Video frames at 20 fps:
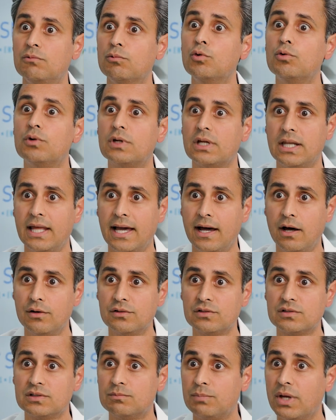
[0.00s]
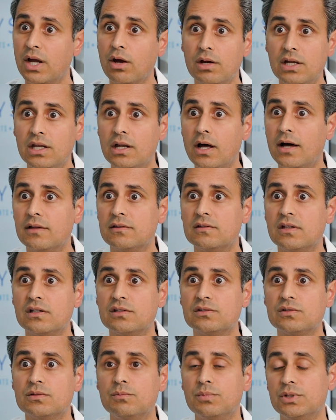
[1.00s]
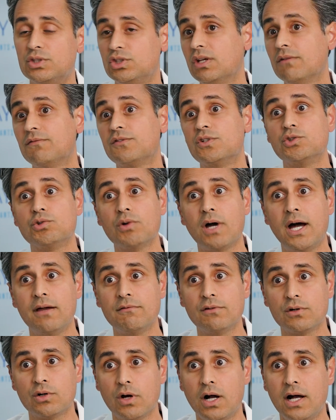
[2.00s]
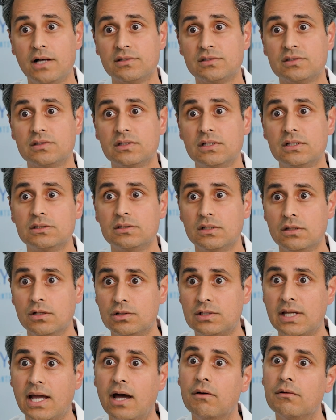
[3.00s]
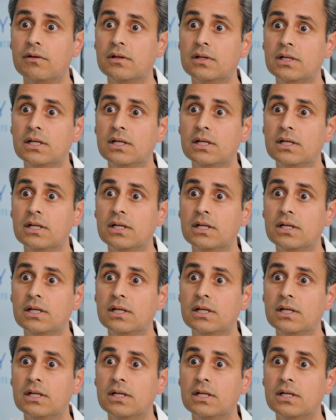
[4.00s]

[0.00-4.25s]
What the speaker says: root canals, periodontics, but you have to drive across to their town.